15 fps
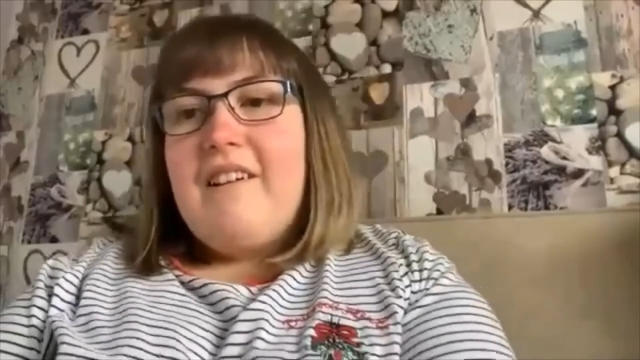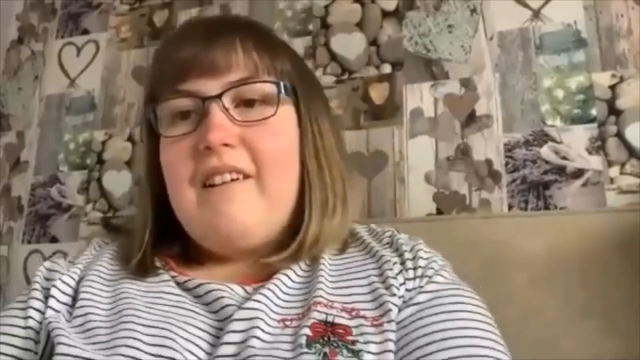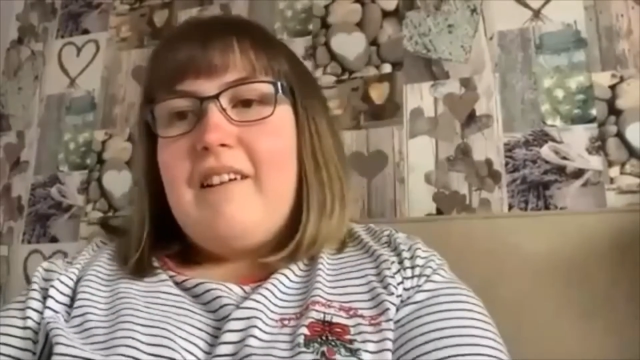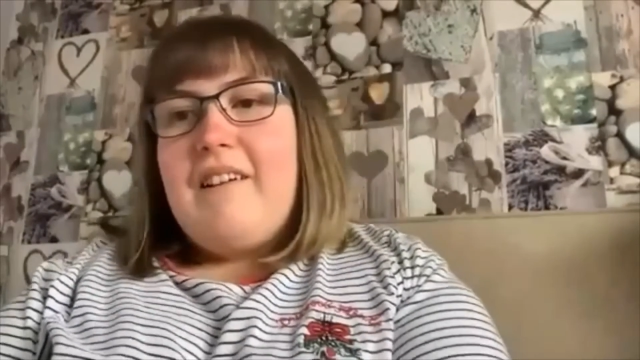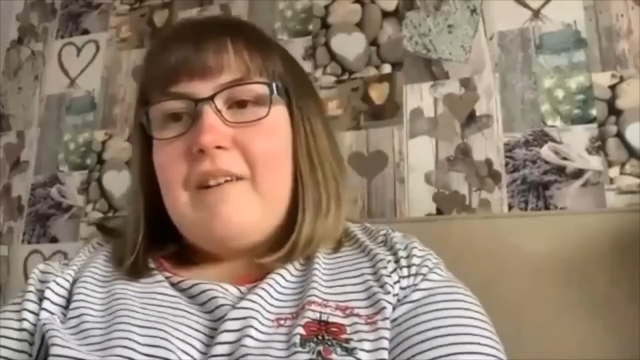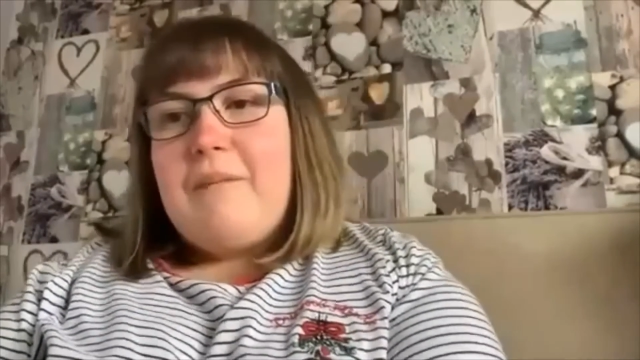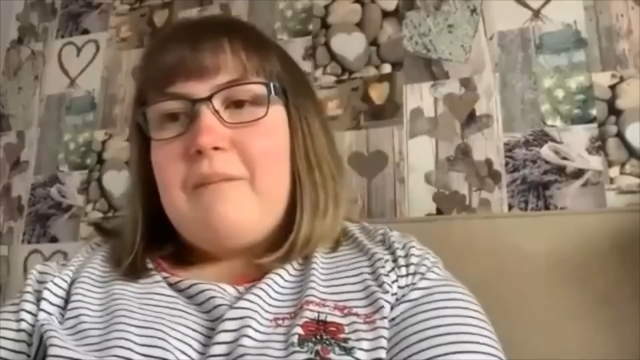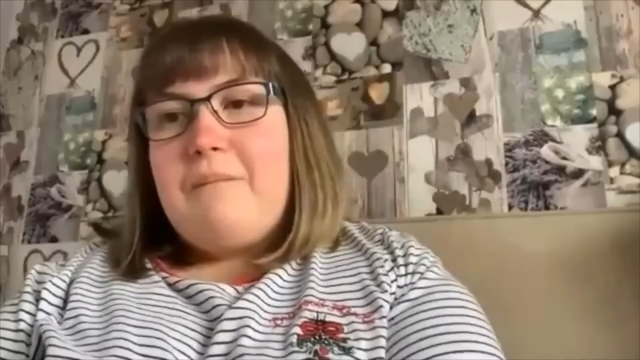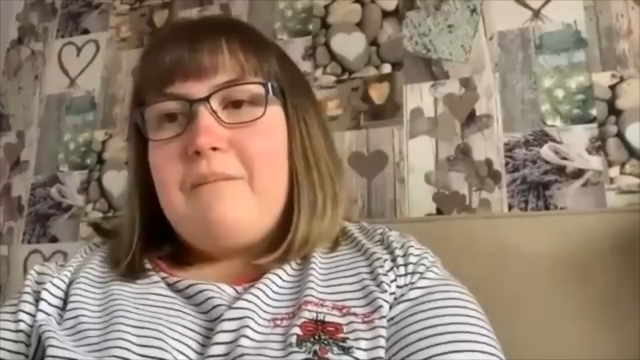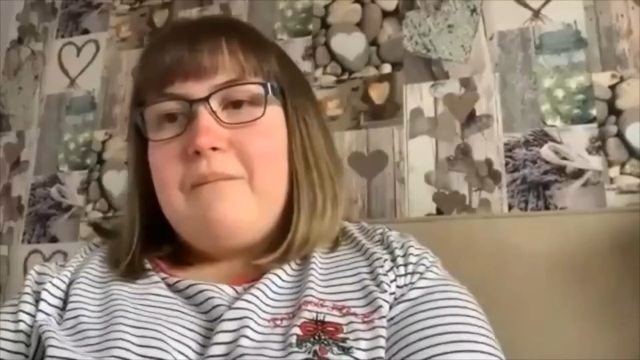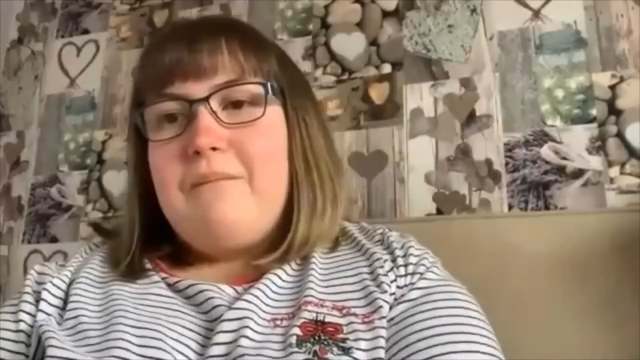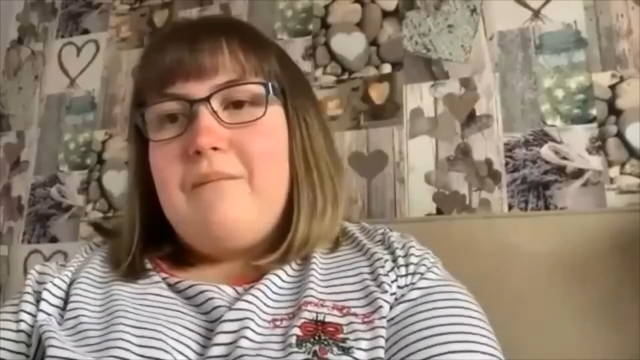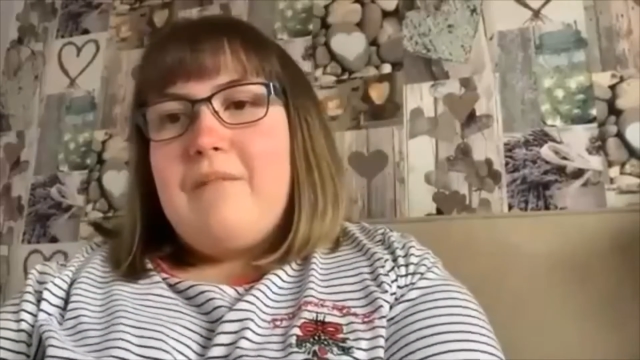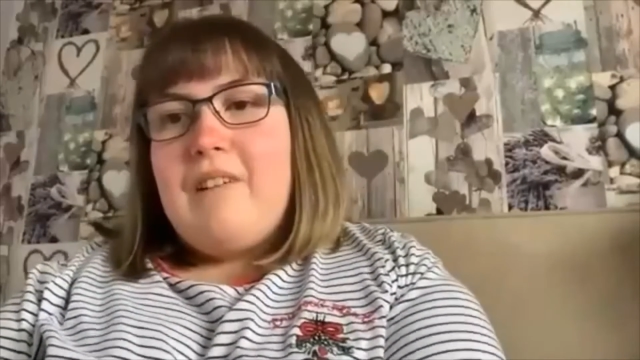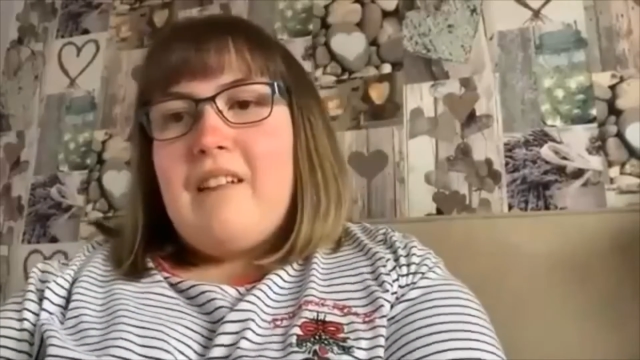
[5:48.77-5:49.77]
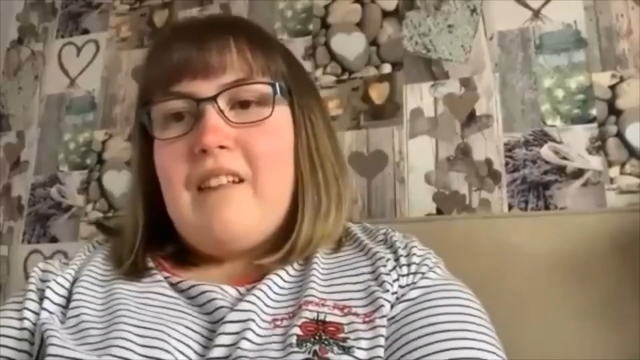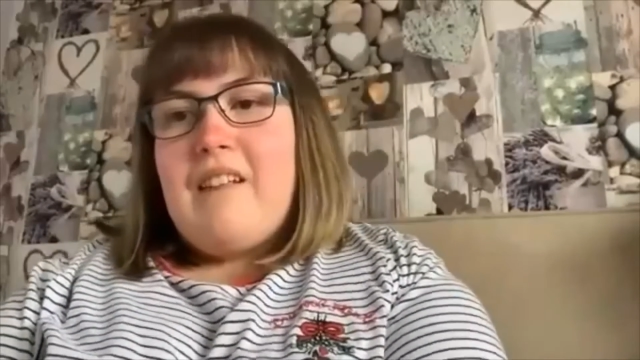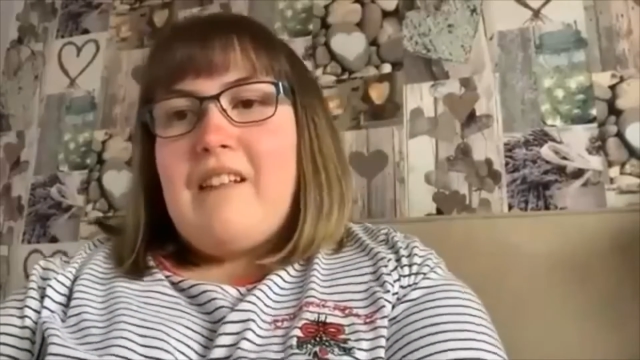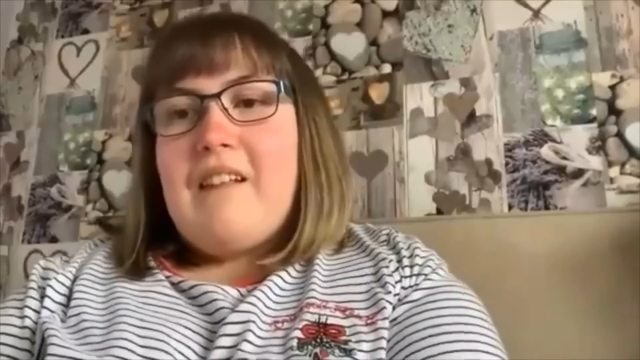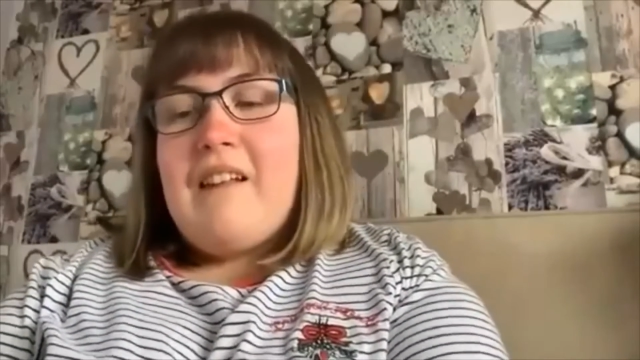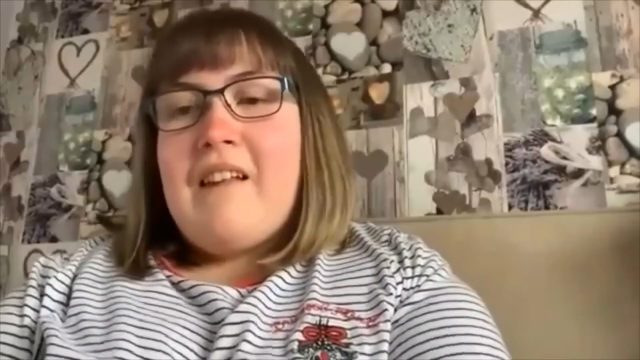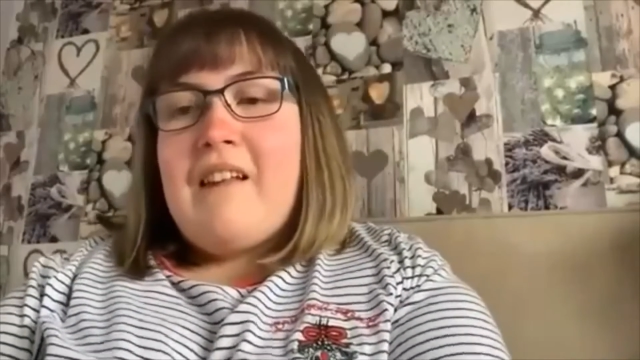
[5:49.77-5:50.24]
and
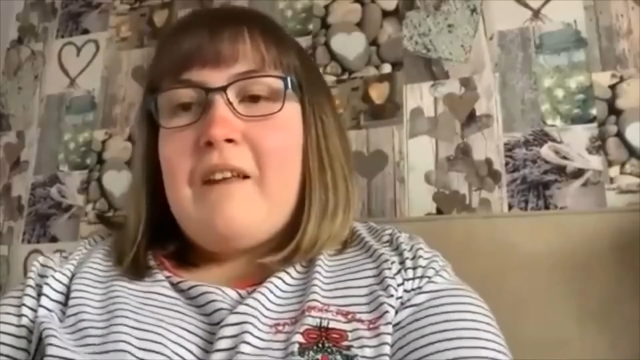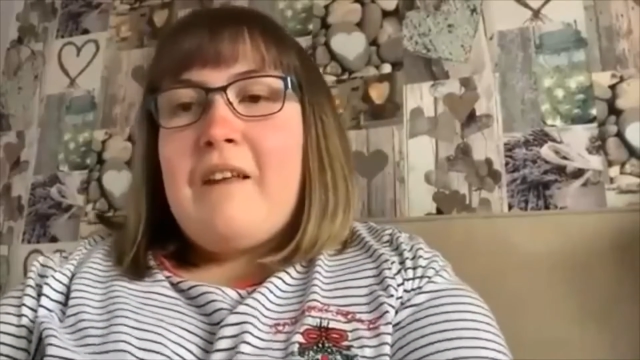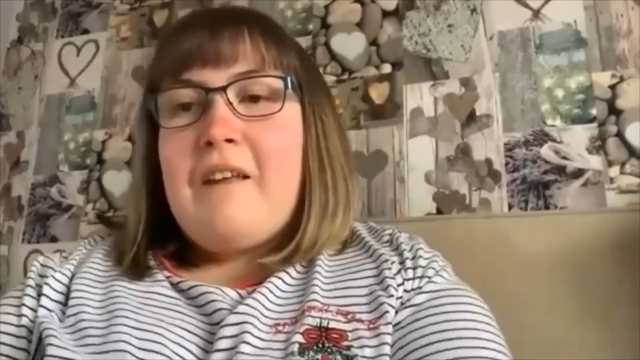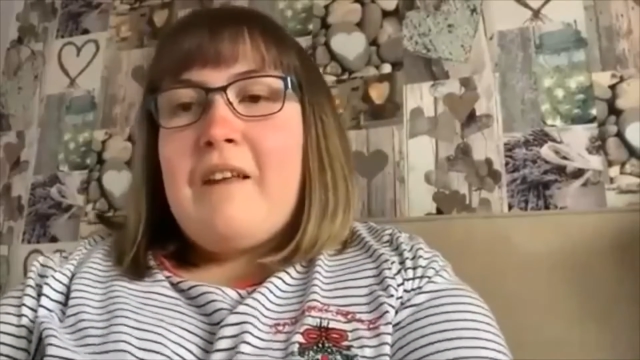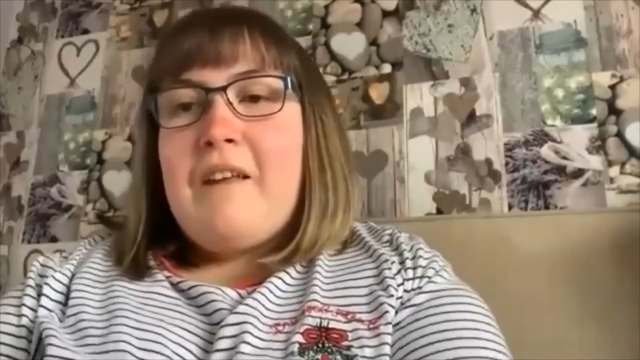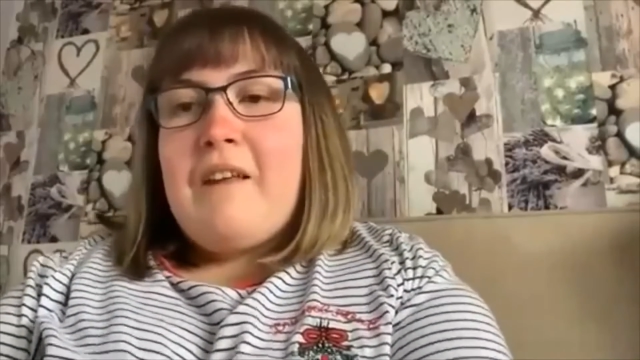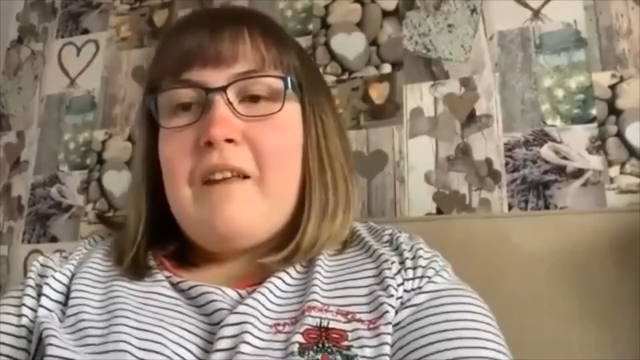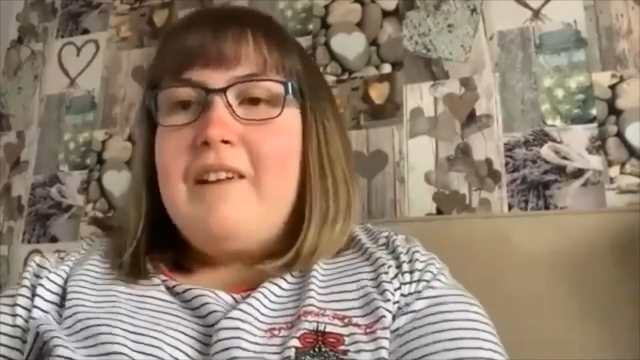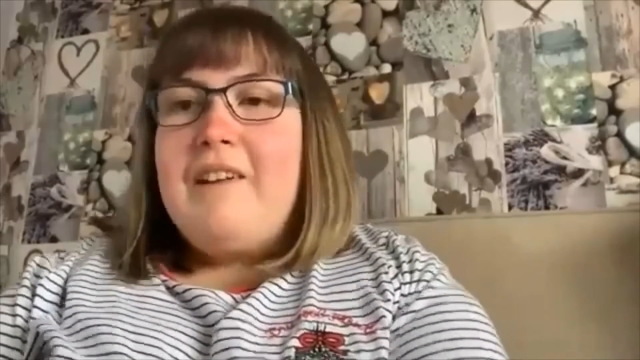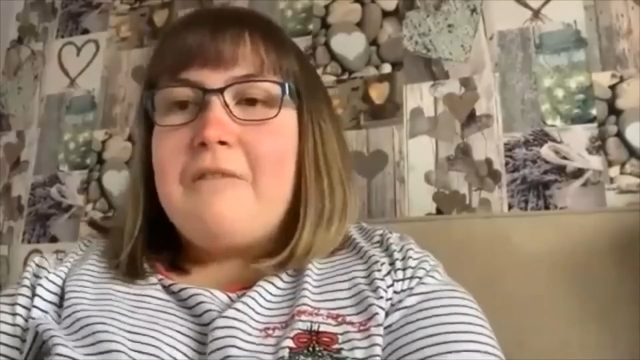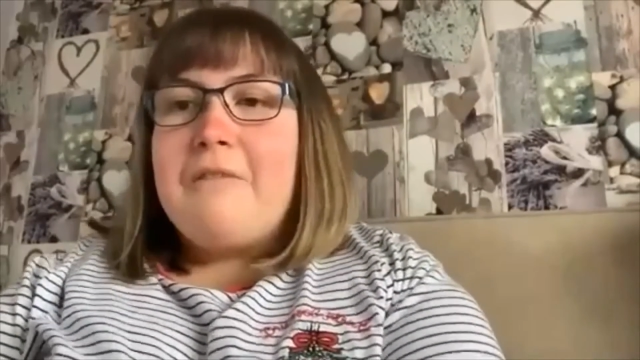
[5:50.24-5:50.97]
keeping myself